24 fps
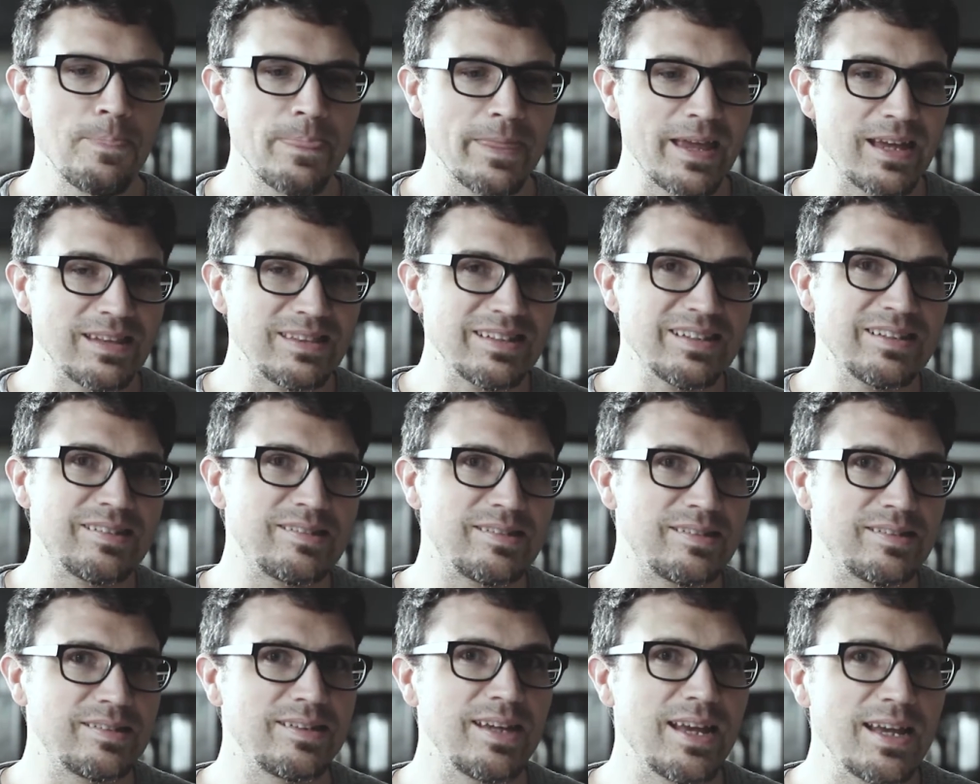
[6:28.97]
at this
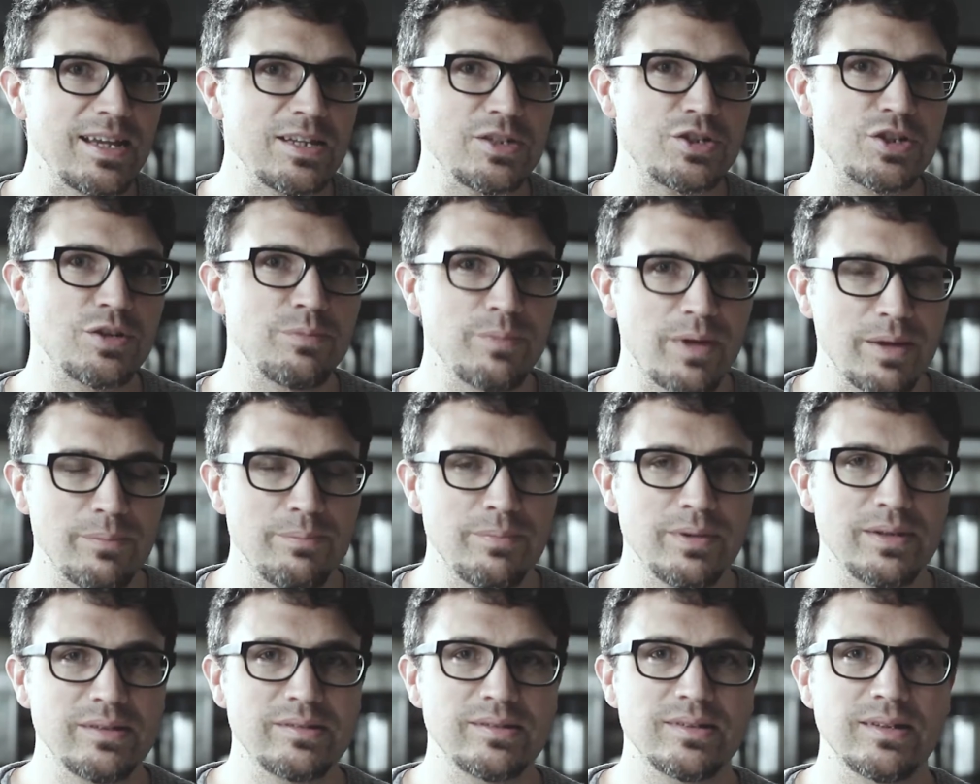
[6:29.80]
stage in my
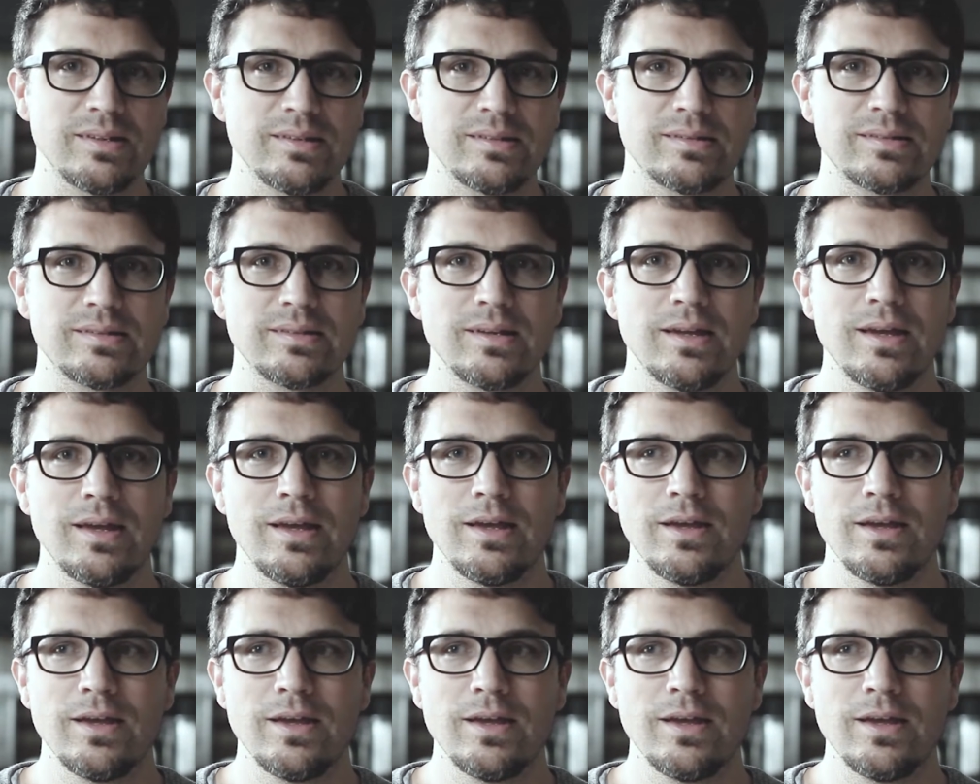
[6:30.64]
business,